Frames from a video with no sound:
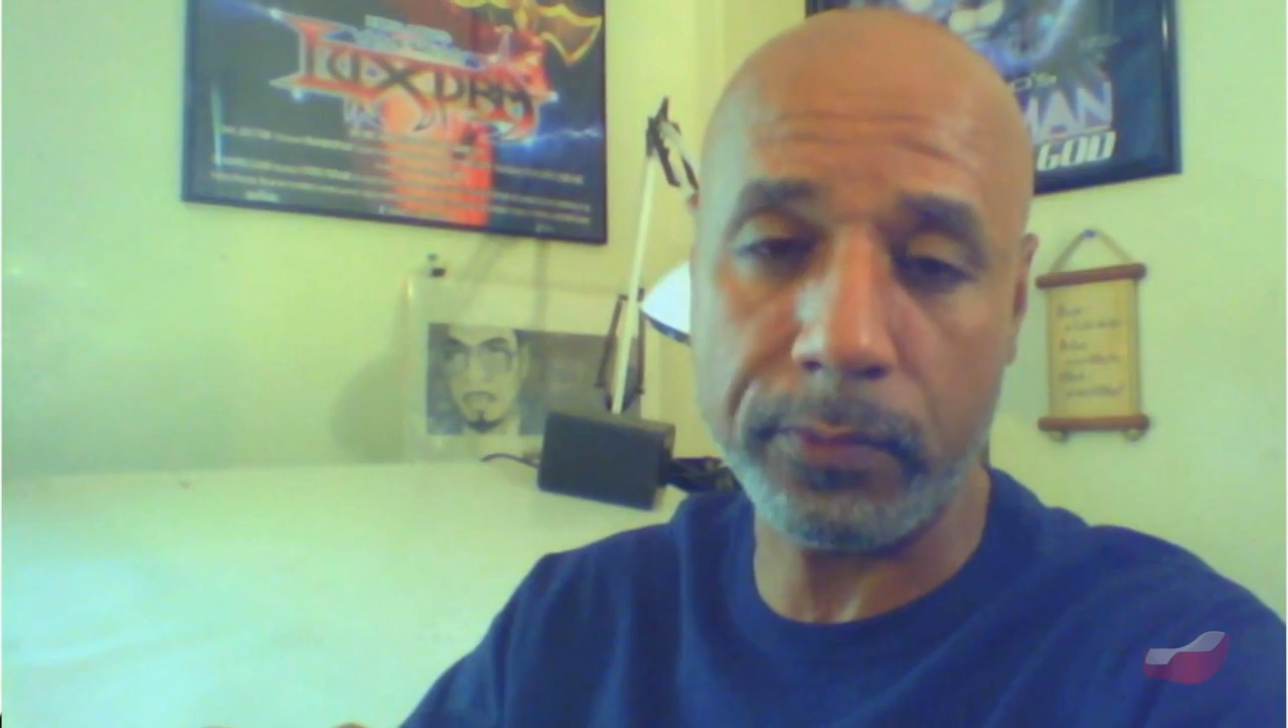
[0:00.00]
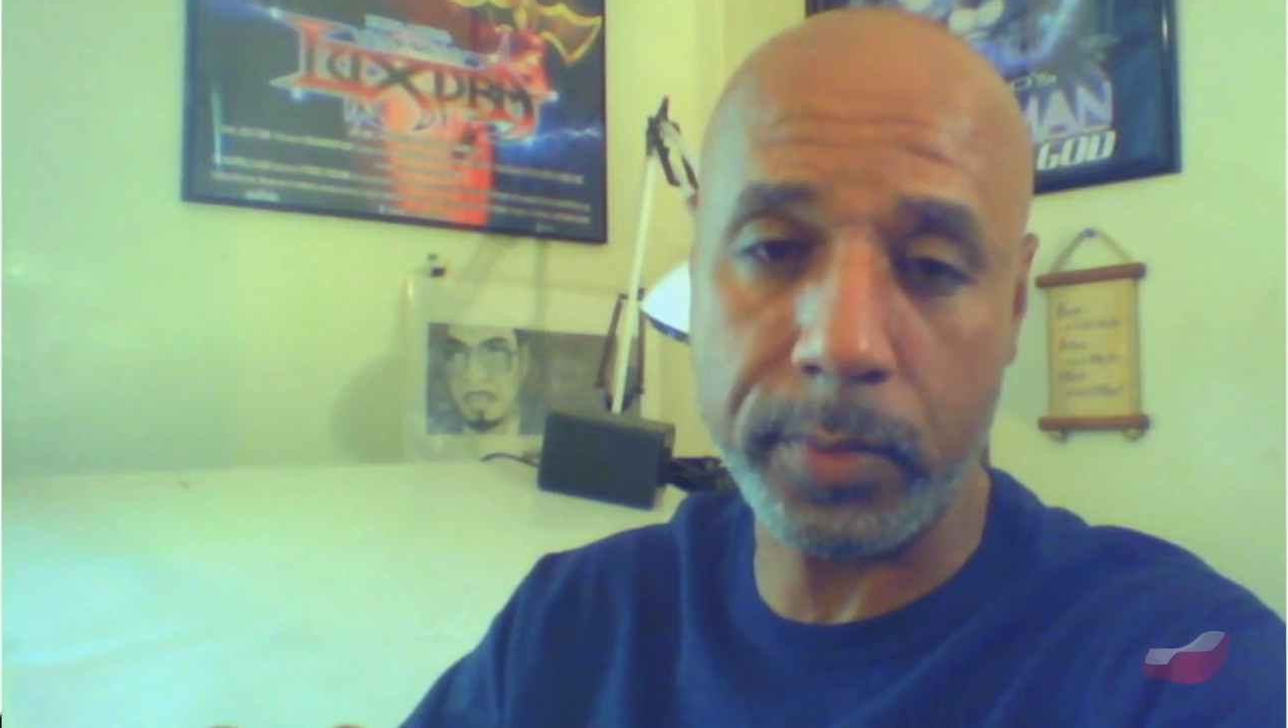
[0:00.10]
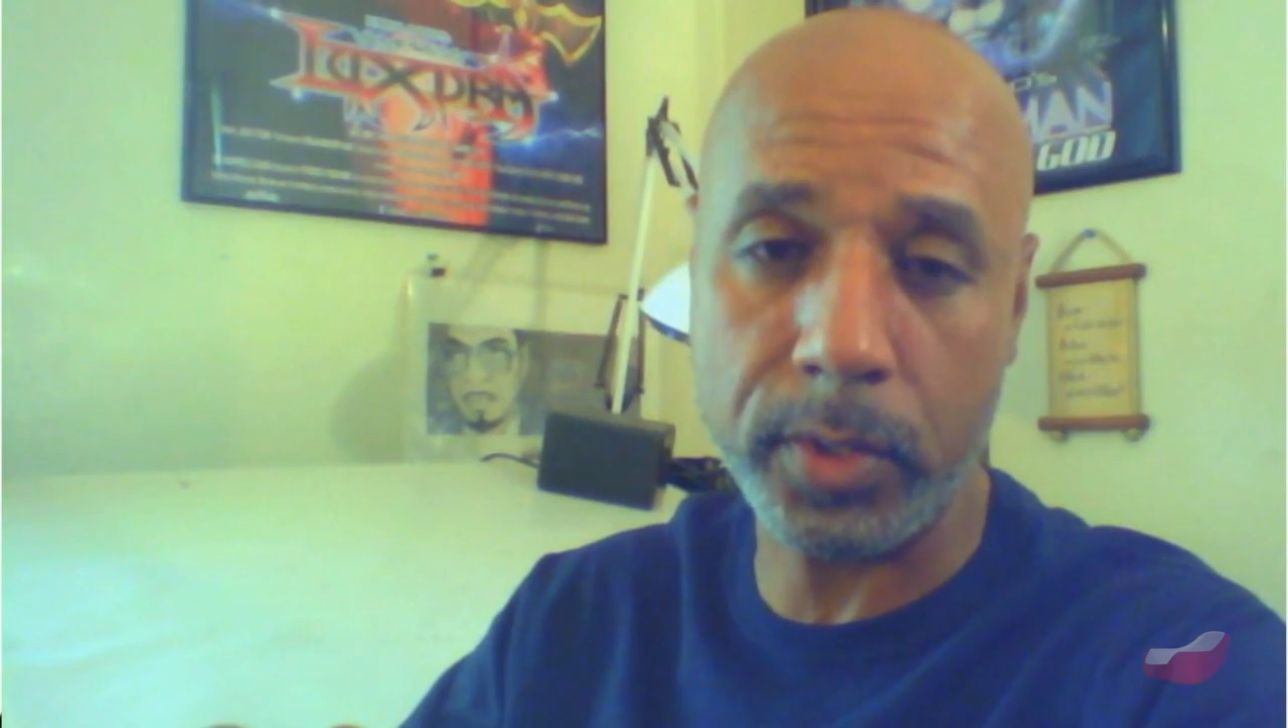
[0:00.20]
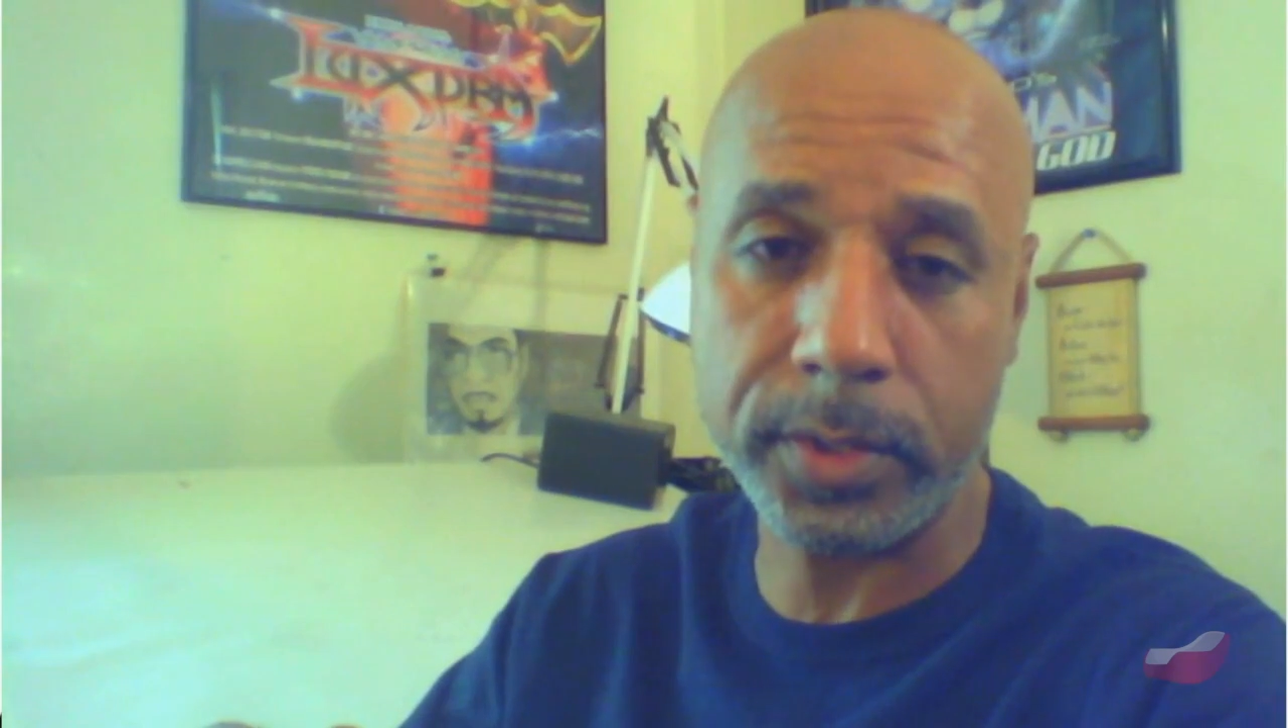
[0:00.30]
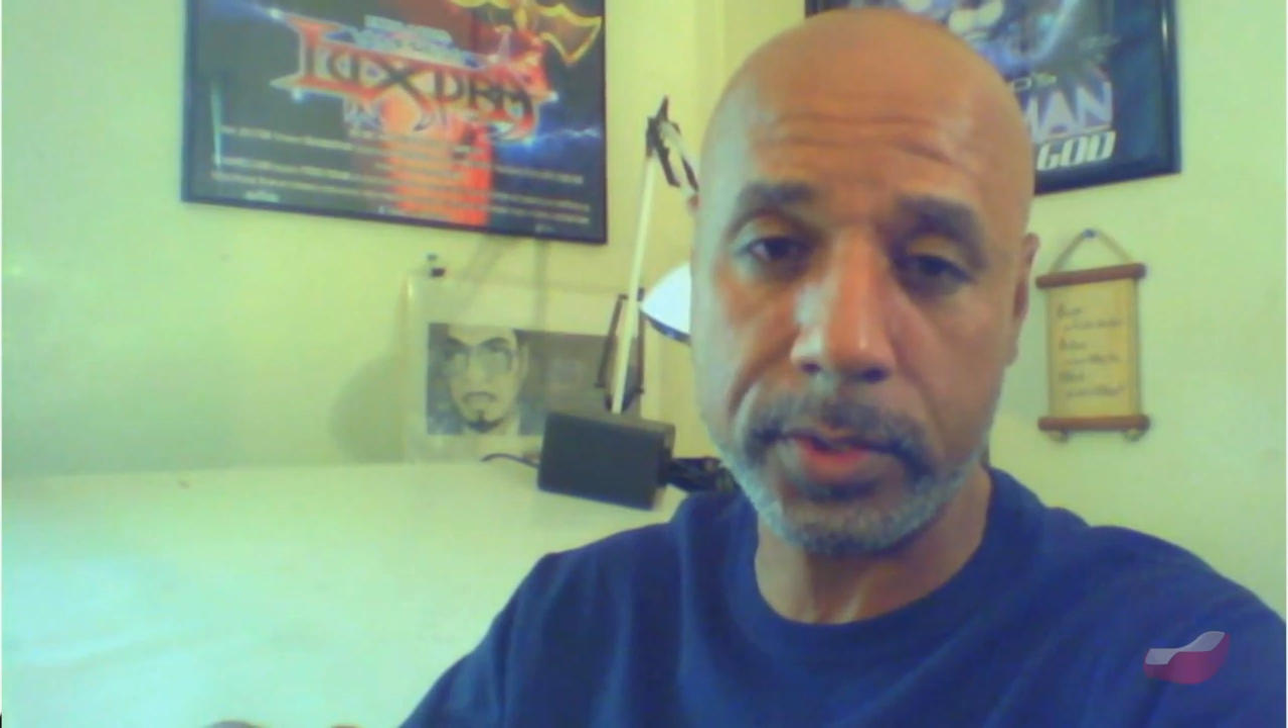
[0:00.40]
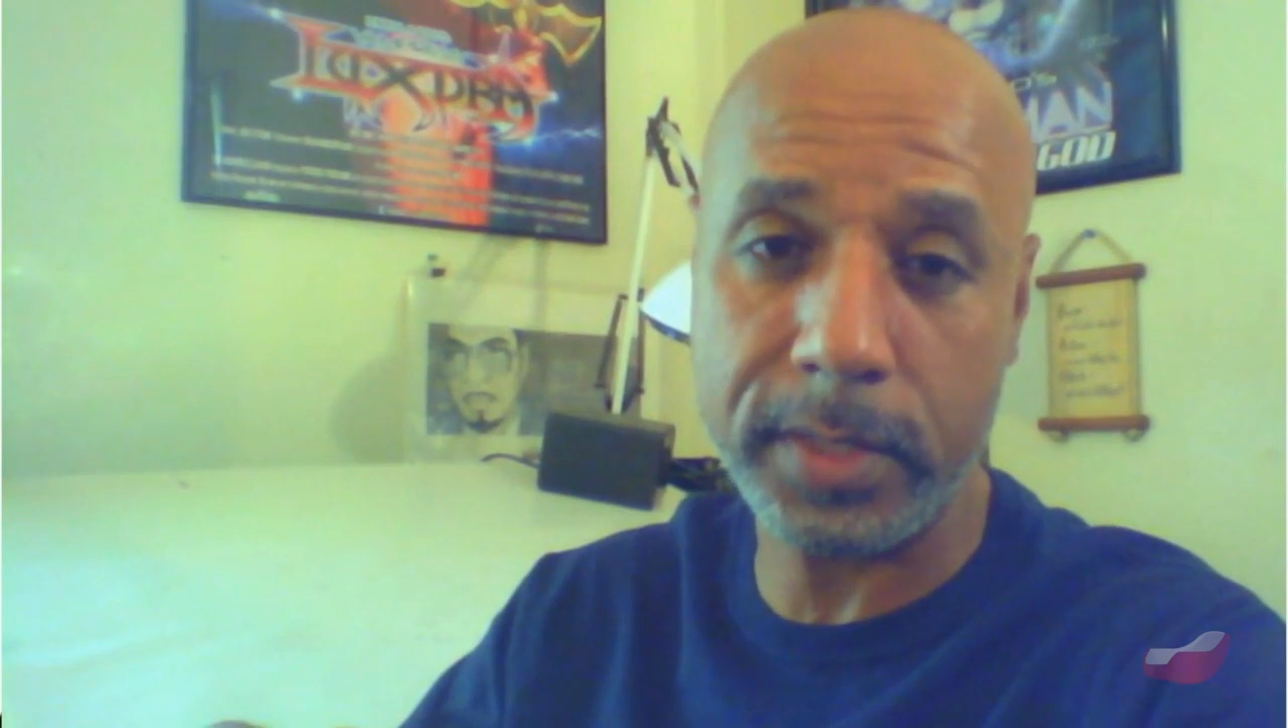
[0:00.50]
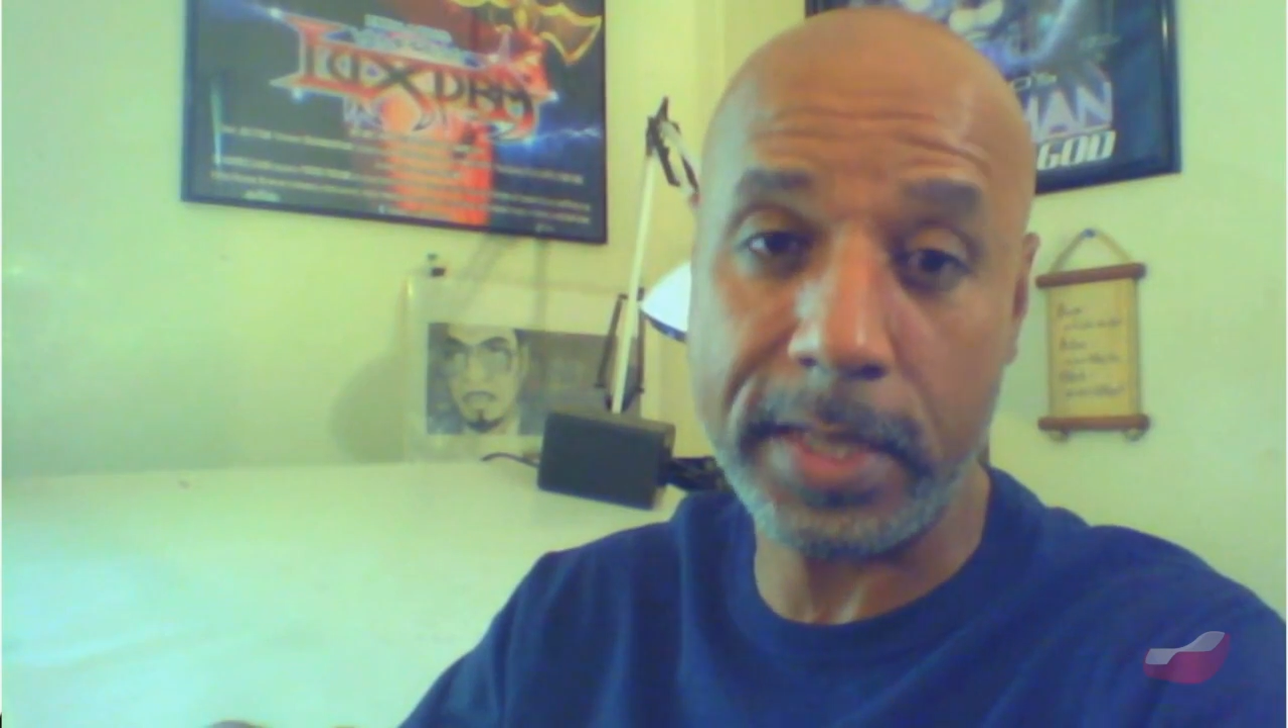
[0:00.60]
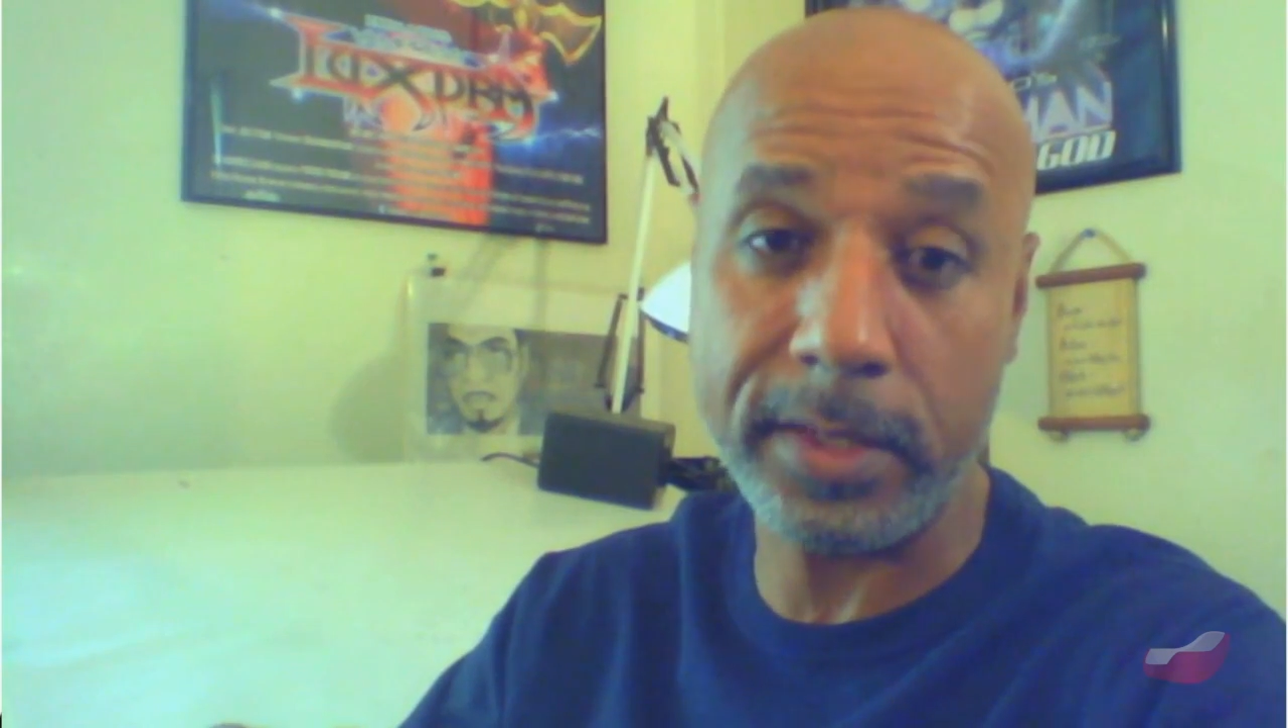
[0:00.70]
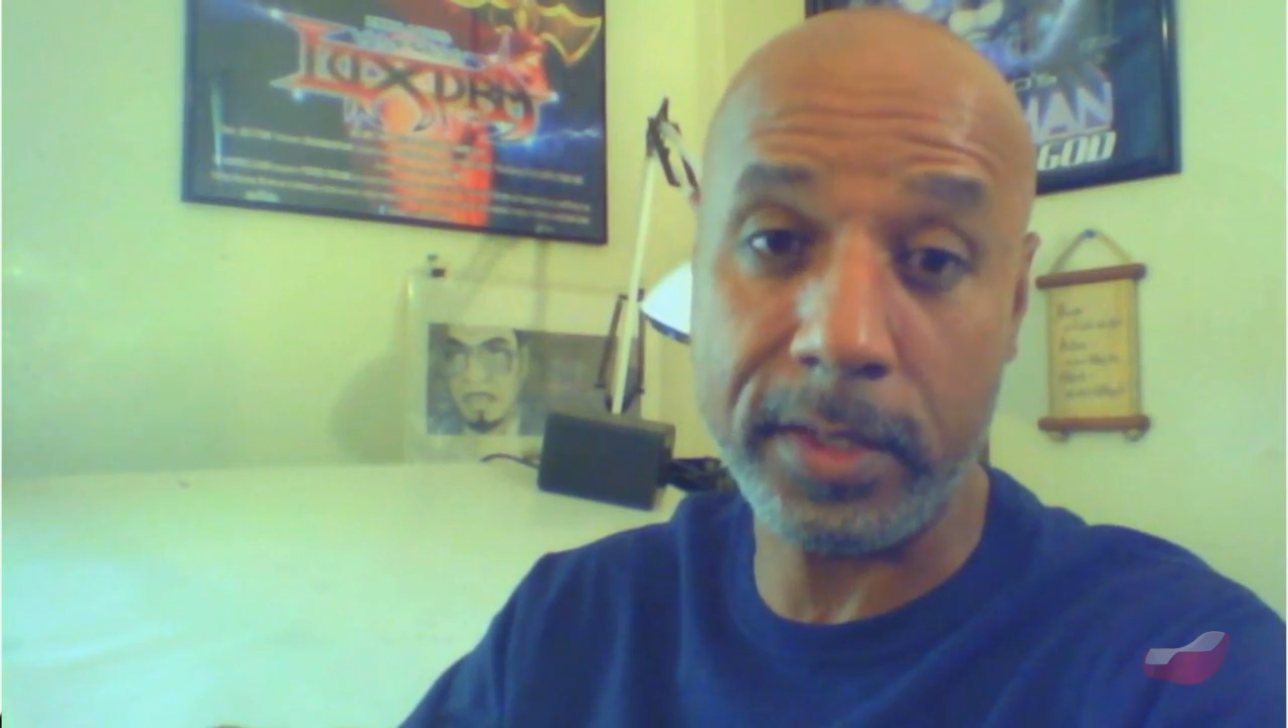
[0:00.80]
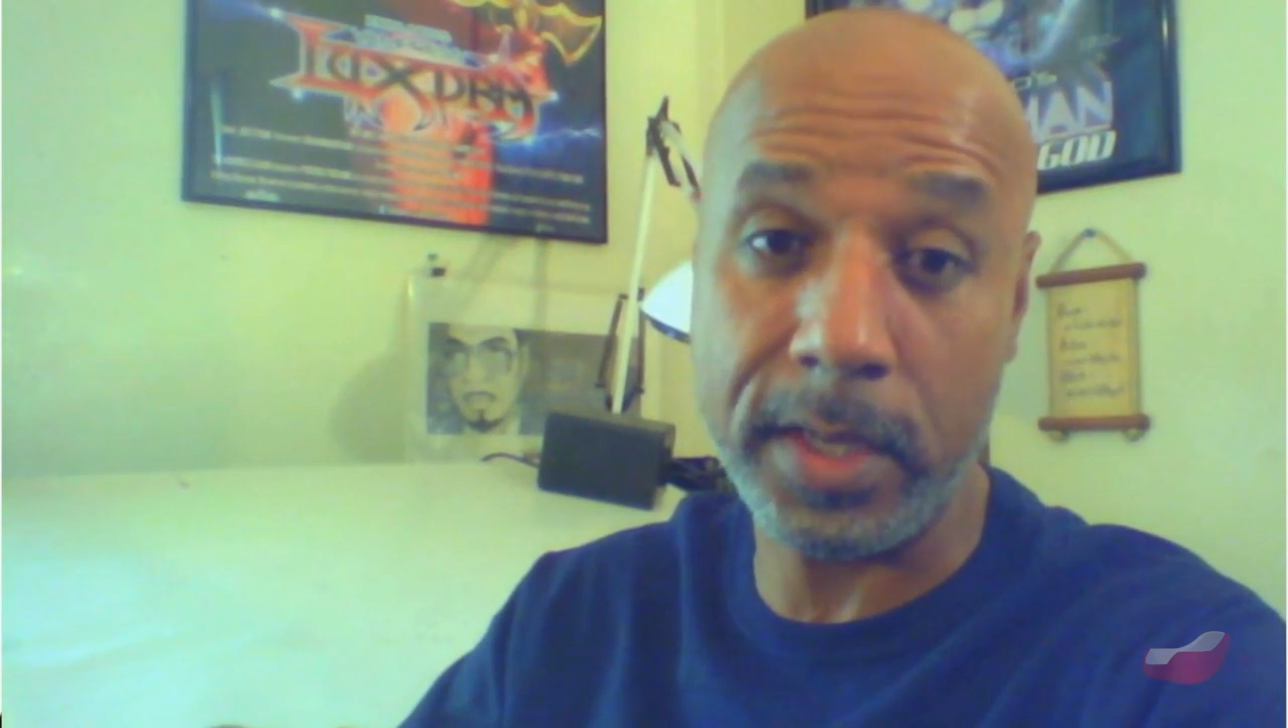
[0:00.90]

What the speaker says: of books that